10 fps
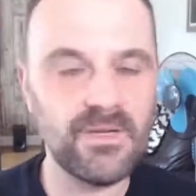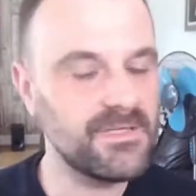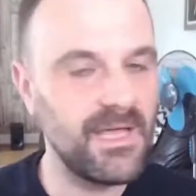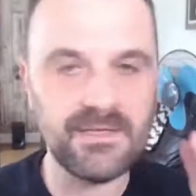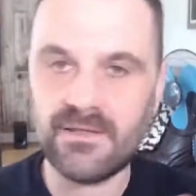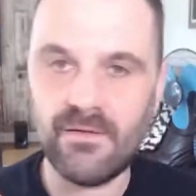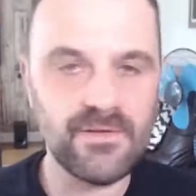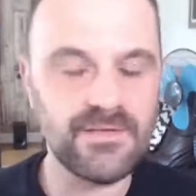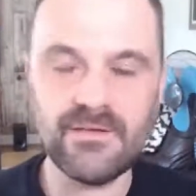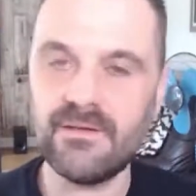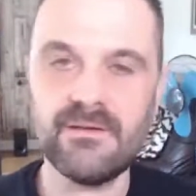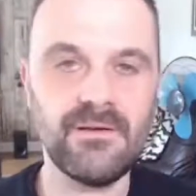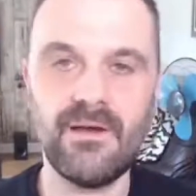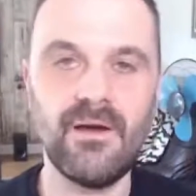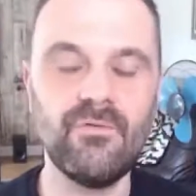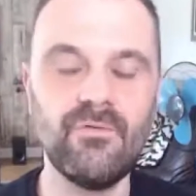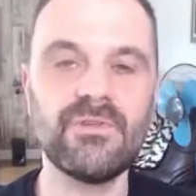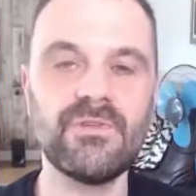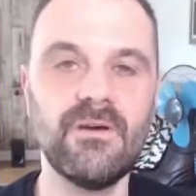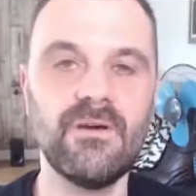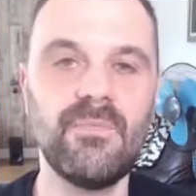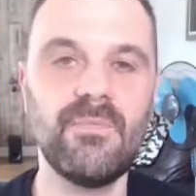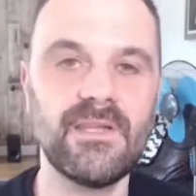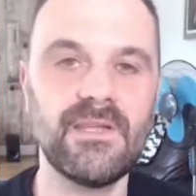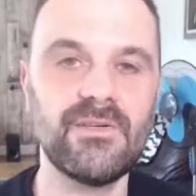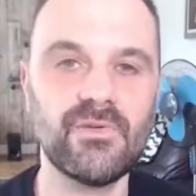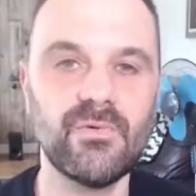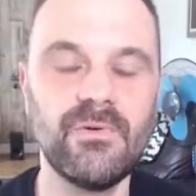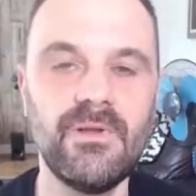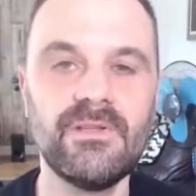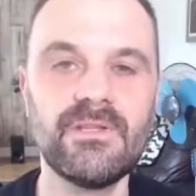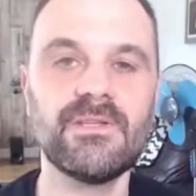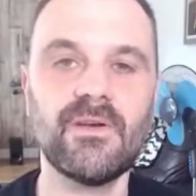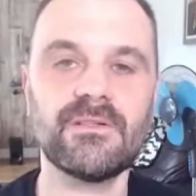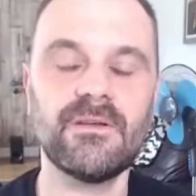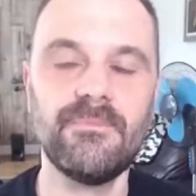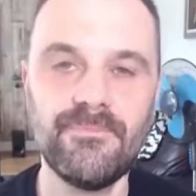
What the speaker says: because that stuff is a route to potential disaster.